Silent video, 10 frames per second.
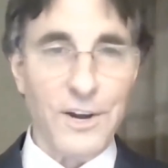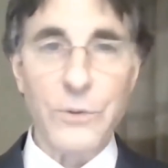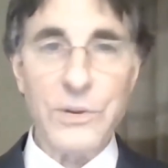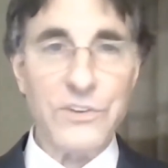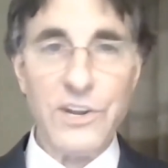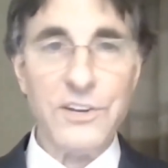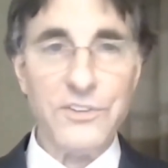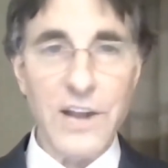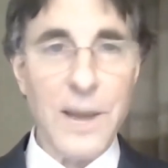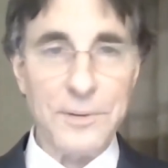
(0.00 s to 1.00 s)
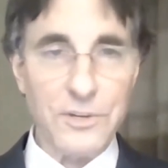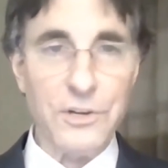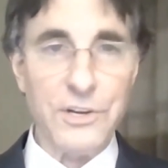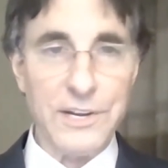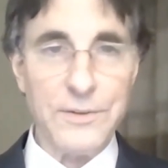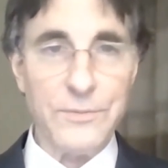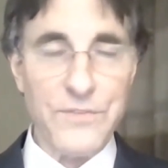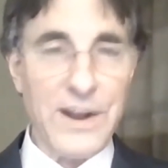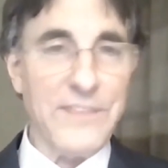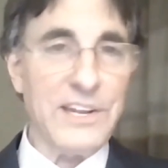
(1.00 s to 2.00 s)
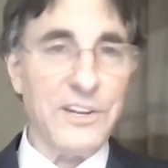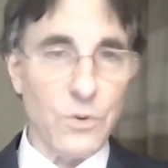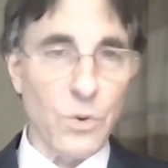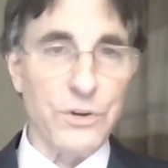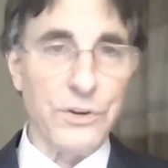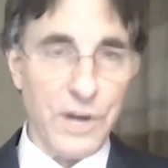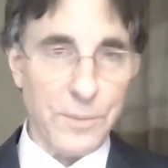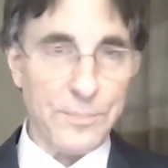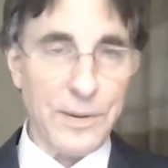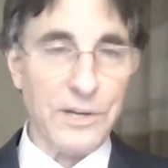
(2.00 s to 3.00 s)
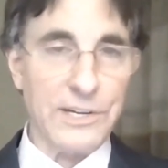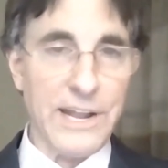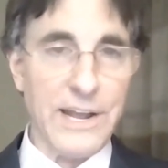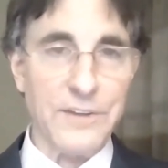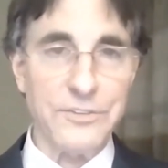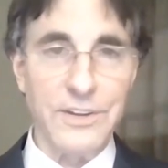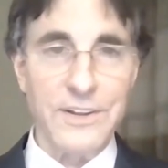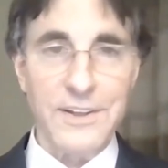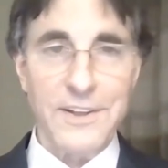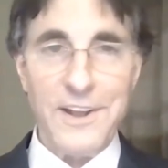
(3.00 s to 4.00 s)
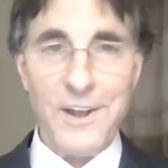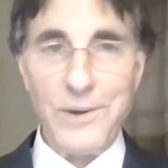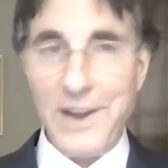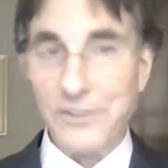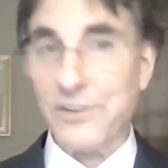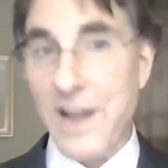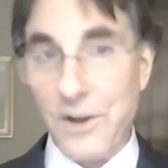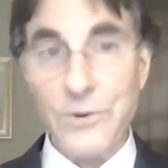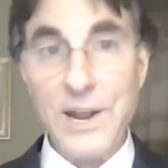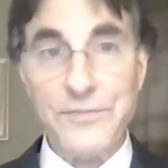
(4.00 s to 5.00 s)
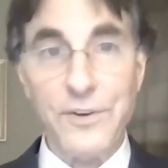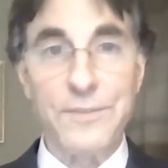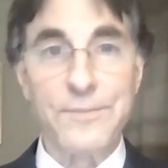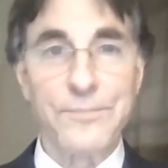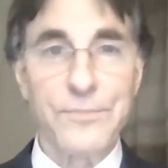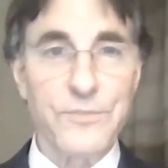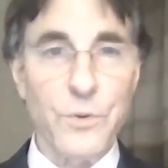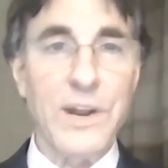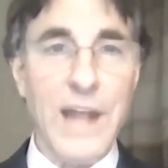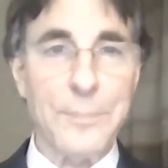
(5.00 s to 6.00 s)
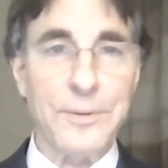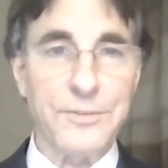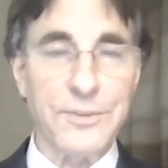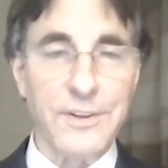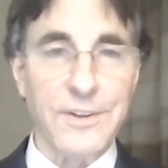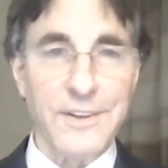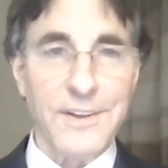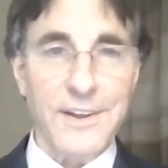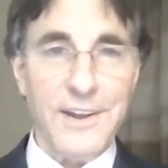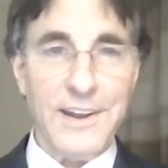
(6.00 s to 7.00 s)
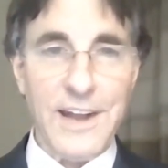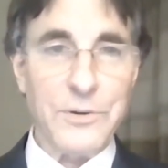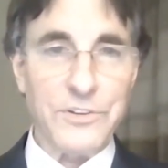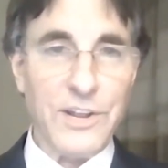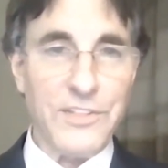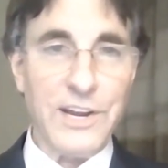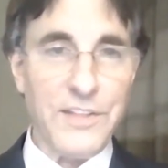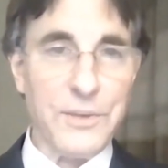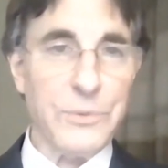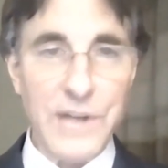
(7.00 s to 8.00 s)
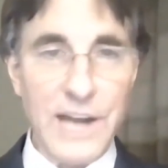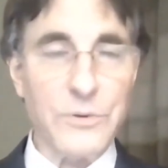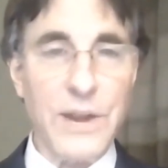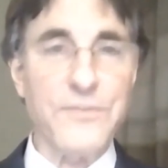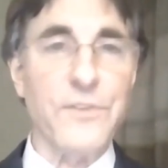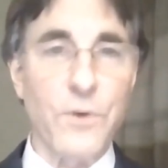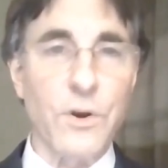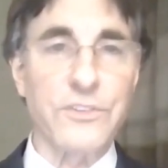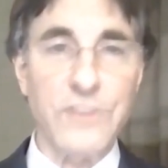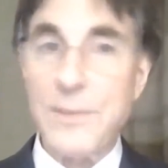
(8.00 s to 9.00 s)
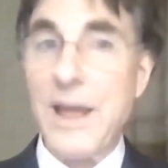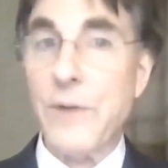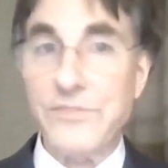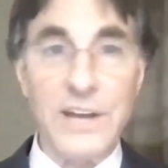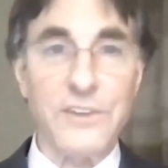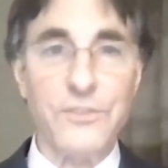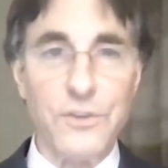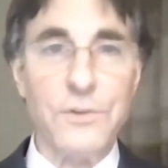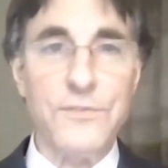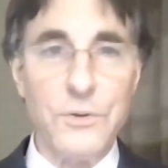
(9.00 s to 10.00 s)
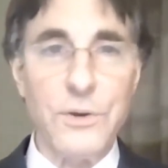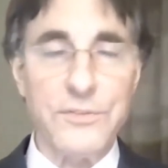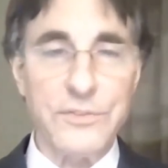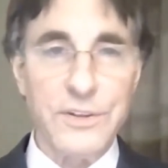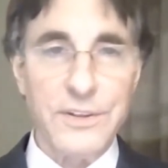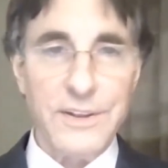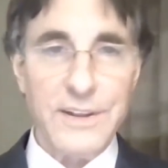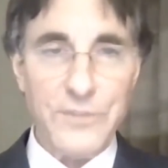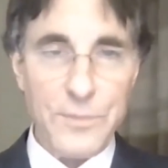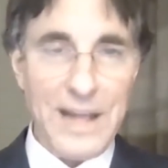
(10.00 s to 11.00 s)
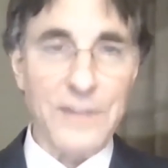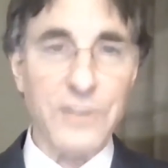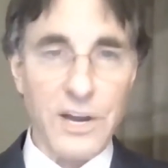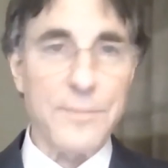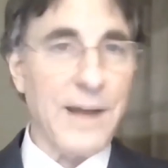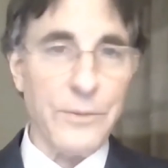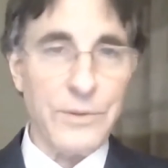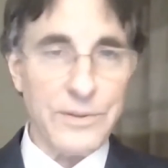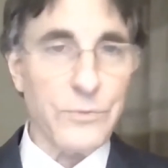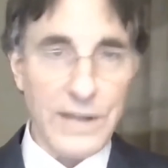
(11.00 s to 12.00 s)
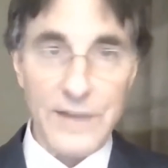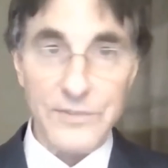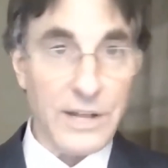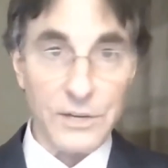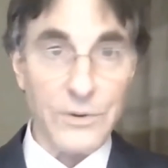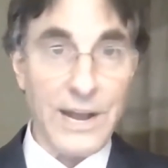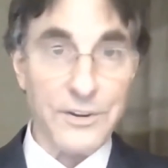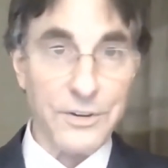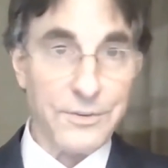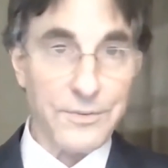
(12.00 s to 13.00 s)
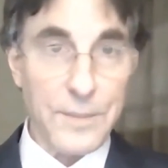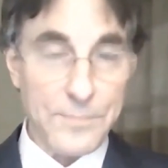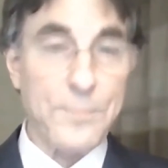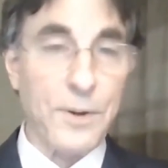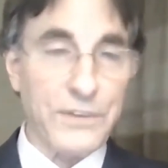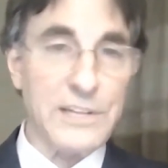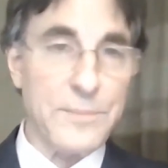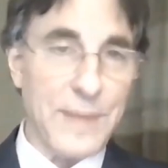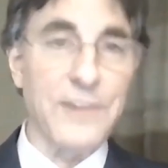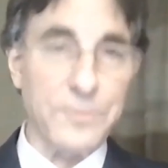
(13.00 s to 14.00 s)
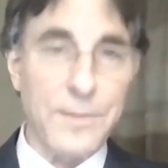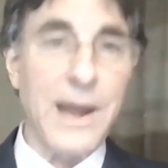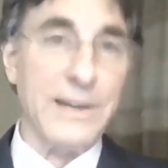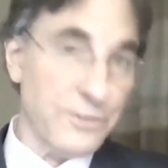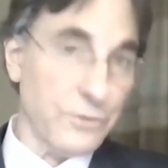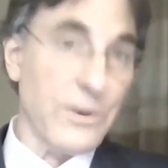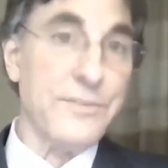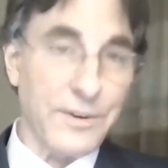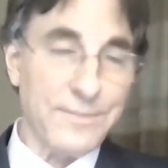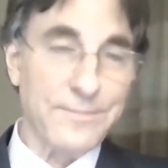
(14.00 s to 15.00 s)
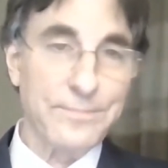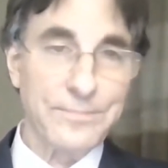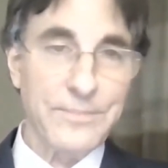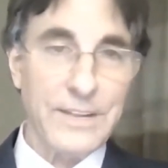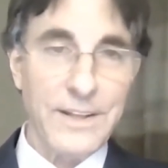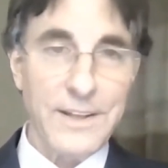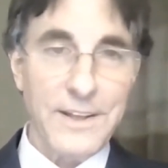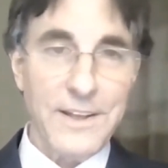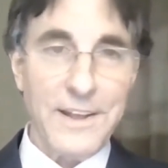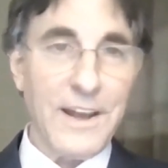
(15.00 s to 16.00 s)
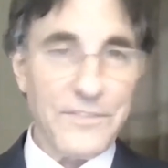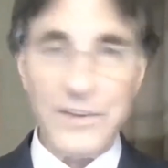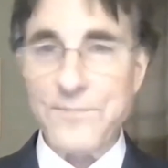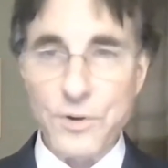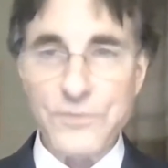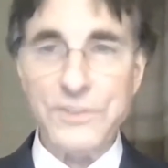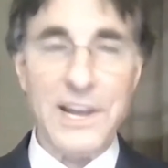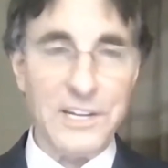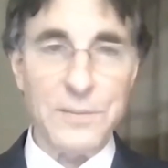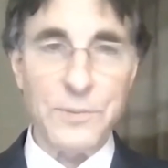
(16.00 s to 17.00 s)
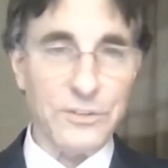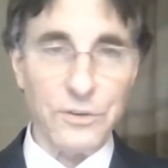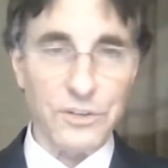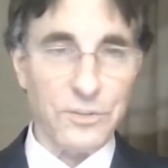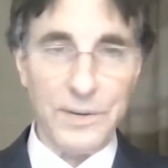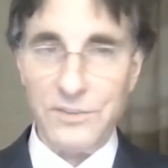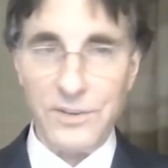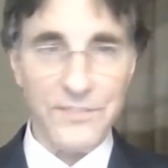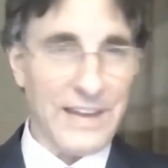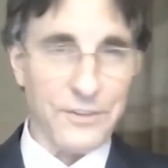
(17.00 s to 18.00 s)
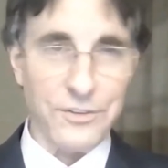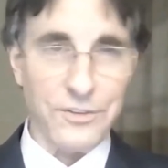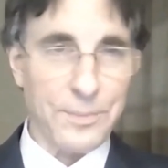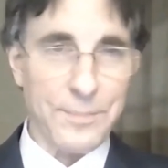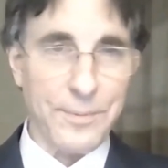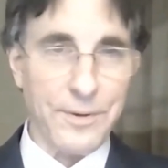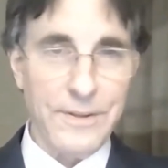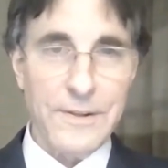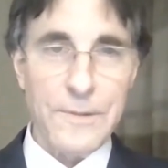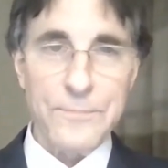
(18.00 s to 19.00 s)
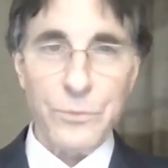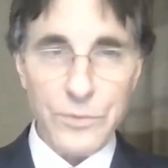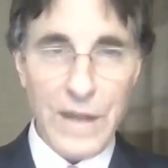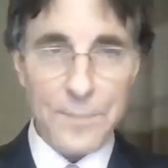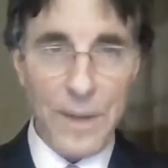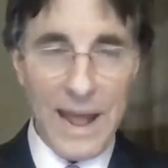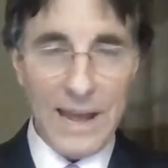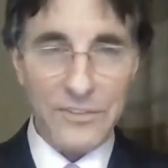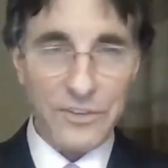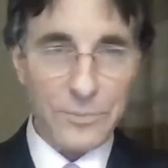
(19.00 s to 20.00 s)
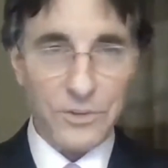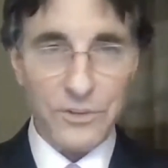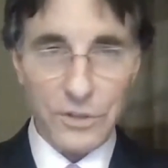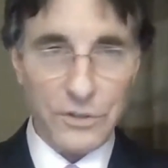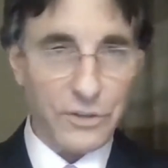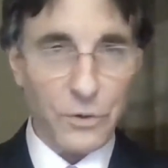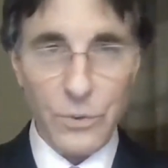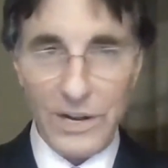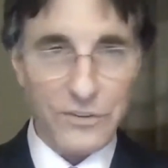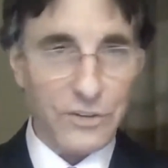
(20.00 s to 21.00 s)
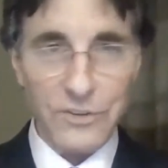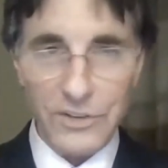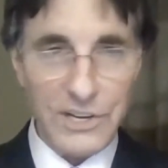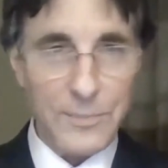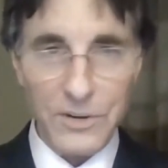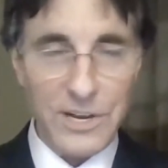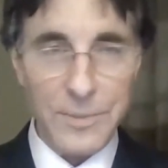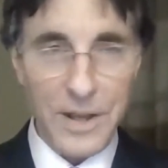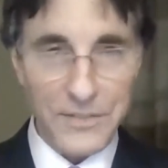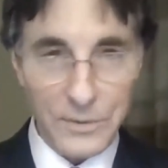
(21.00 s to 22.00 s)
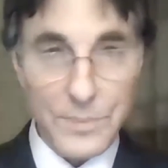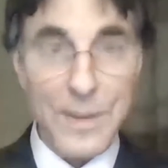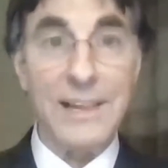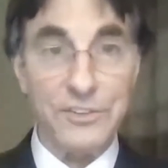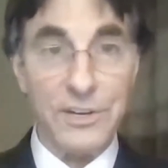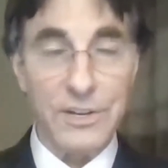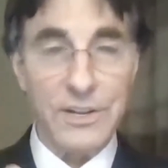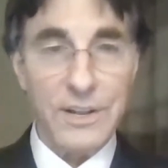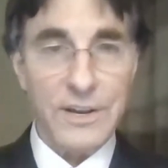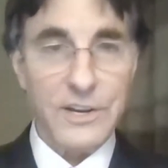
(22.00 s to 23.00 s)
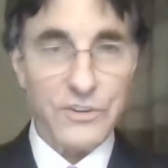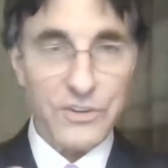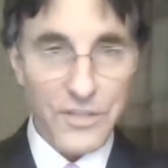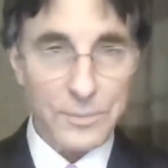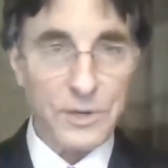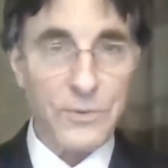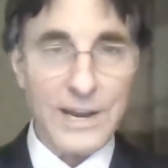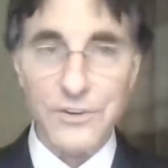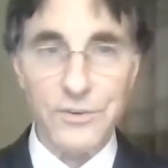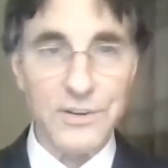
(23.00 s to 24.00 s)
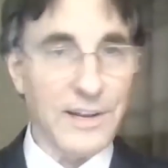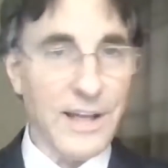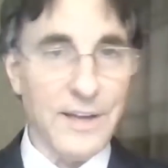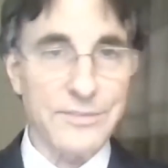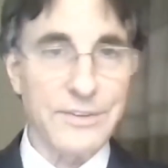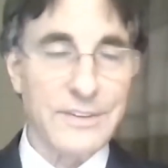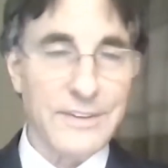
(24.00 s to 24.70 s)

All we see is an opportunity. We find the hidden order in our apparent chaos, and we're actually now grateful for what happens. And I always say that anything we're not grateful for, somehow we've got a skewed view of. If we balance out our mind, we, we have a lot of gratitude. A perfectly balanced mind is grateful. I've, I've proven that in the breakthrough experience on thousands of people. When I ask them a series of questions in the Demartini Method and we balance it, there's nothing but gratitude and love.